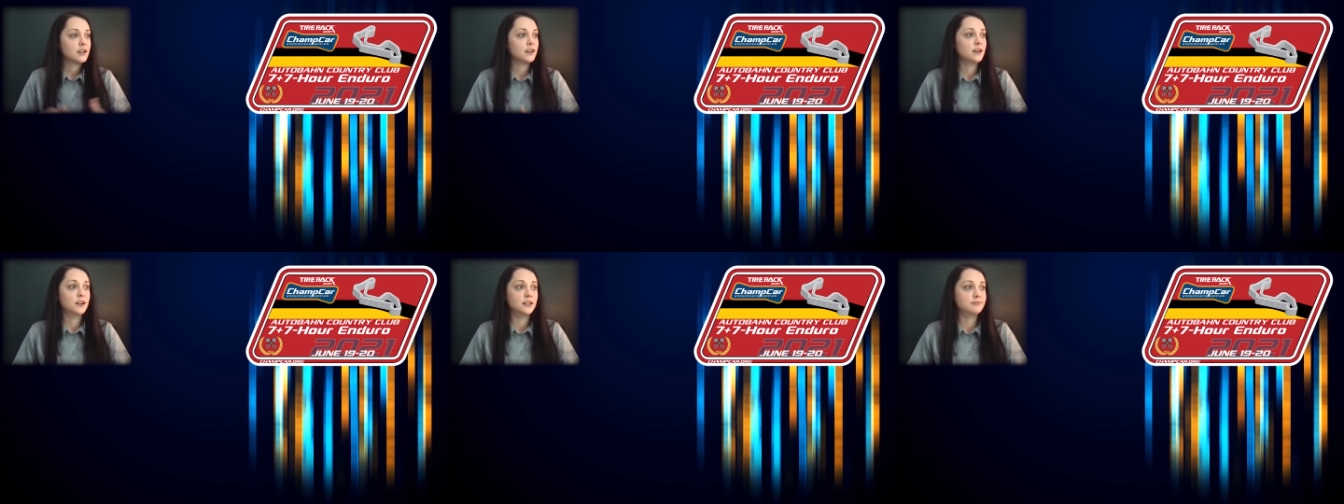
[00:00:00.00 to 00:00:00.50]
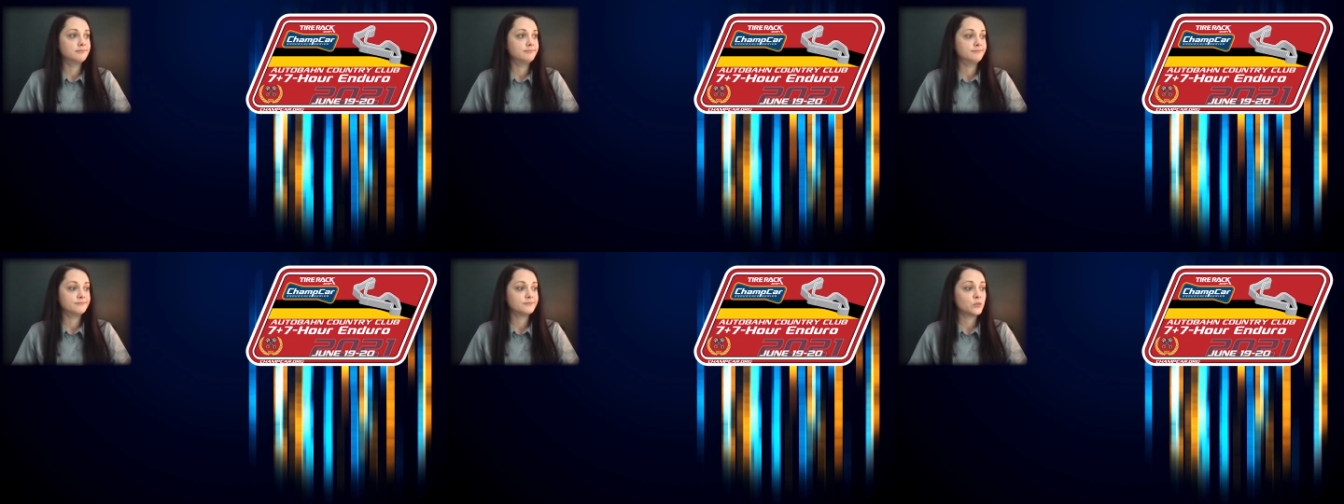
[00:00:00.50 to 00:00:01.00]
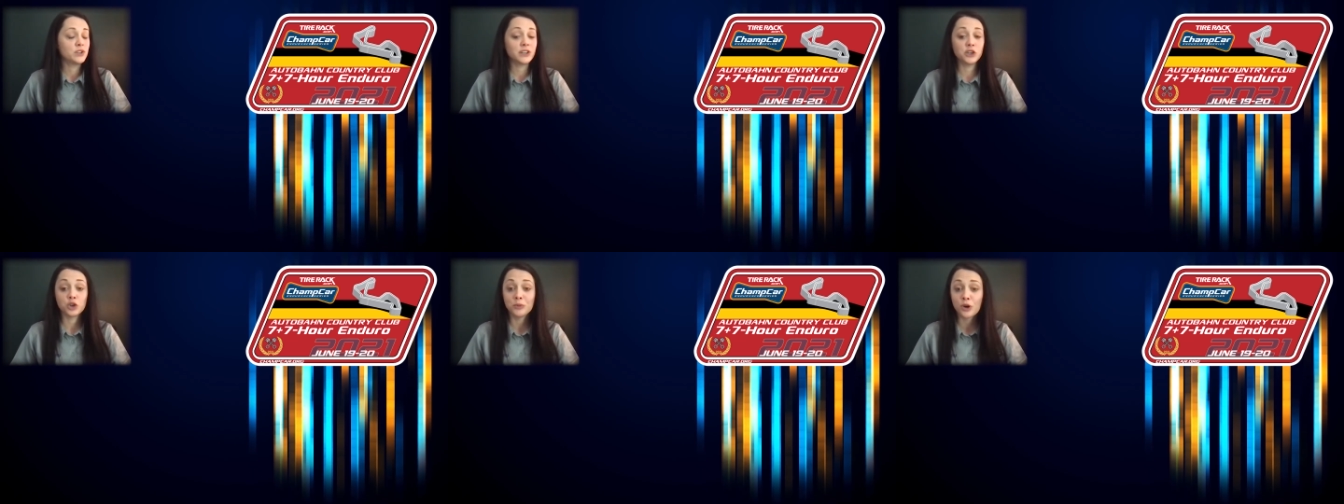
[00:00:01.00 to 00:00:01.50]
um, we
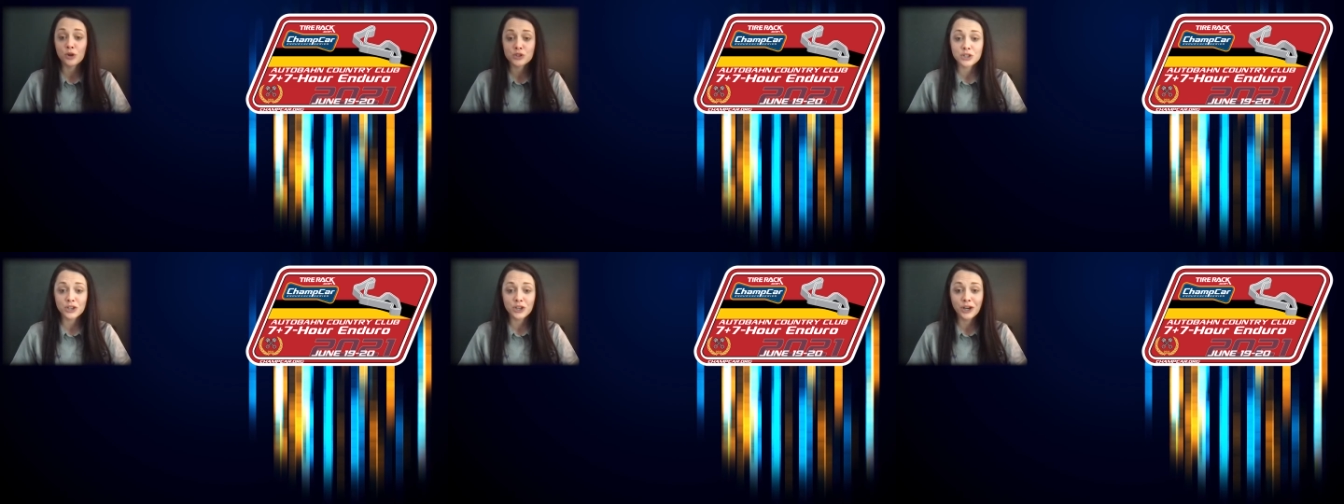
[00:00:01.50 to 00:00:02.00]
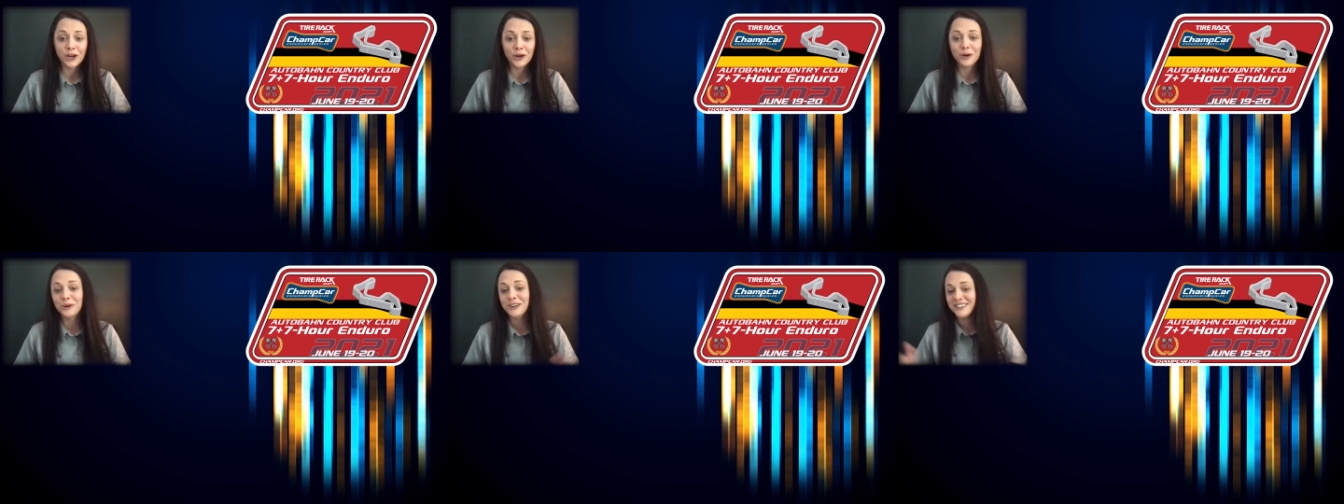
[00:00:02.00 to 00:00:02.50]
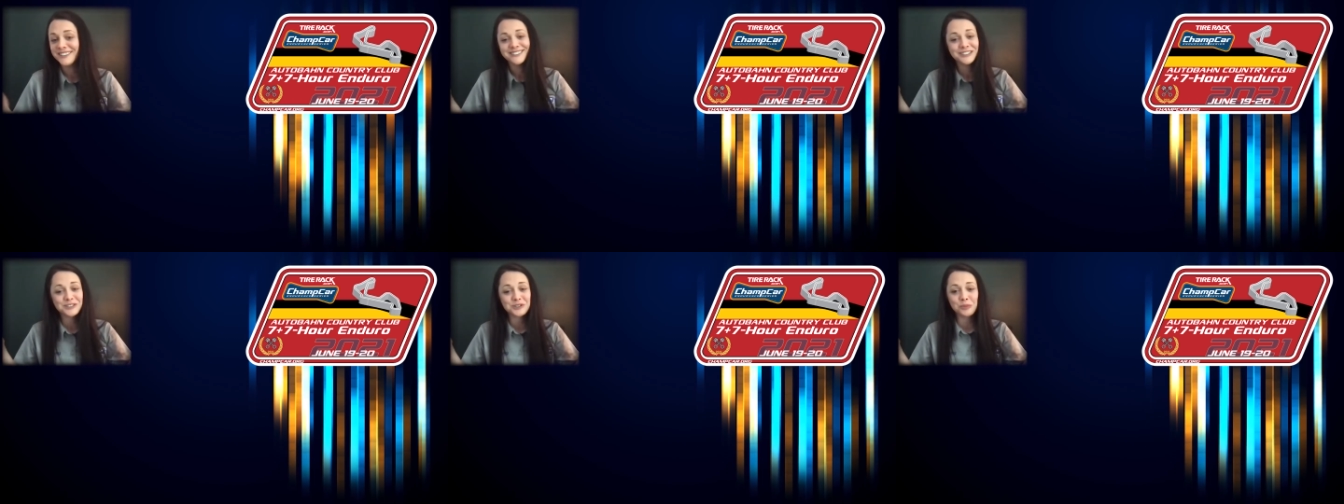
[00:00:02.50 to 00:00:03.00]
think your motor's going to go,
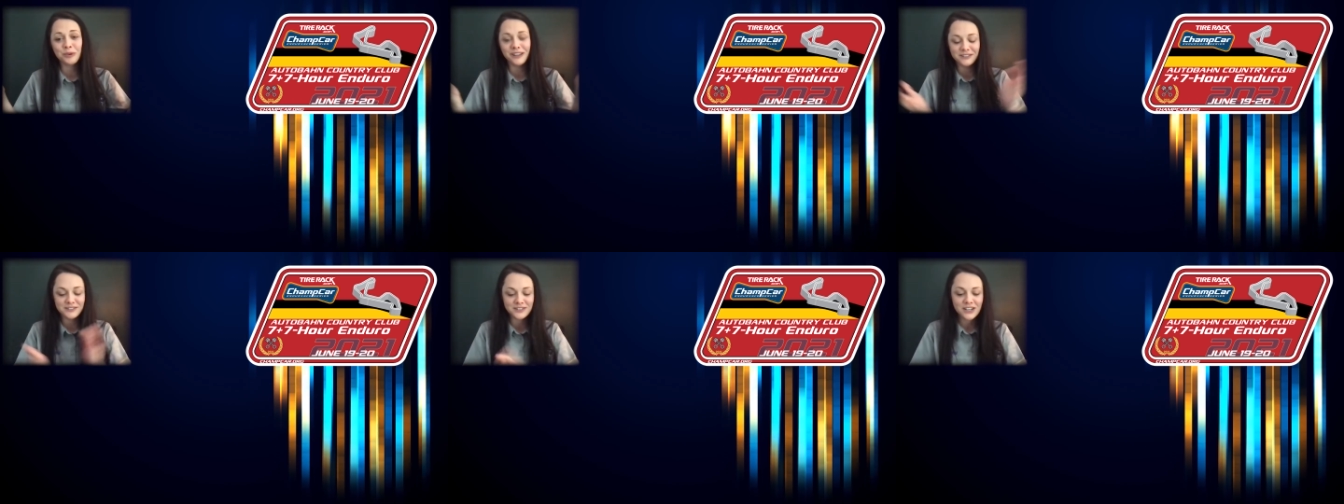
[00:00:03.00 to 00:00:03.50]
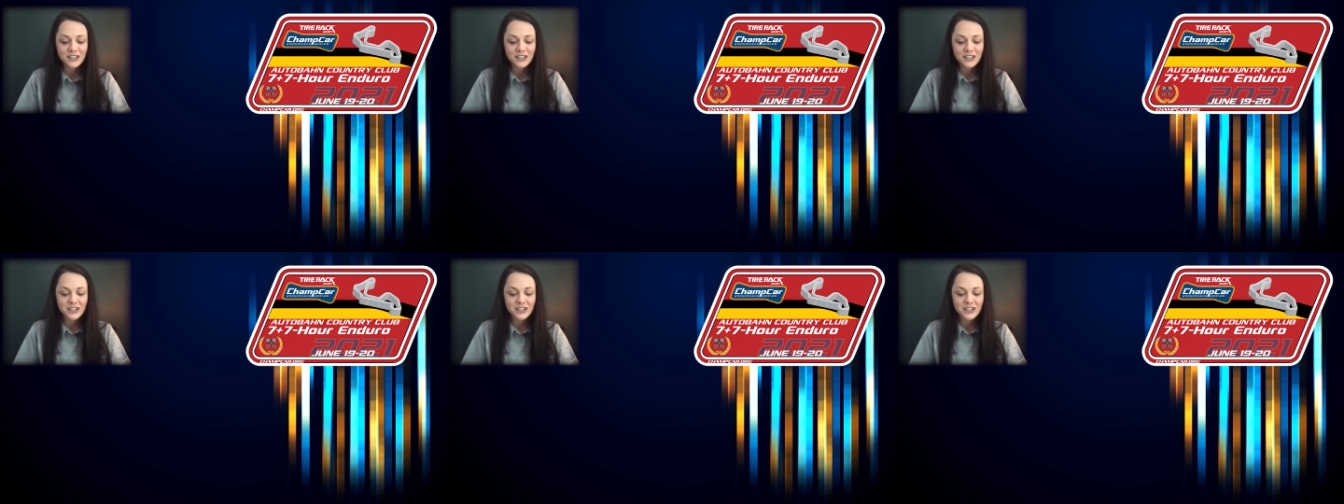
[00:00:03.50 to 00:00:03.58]
just depends.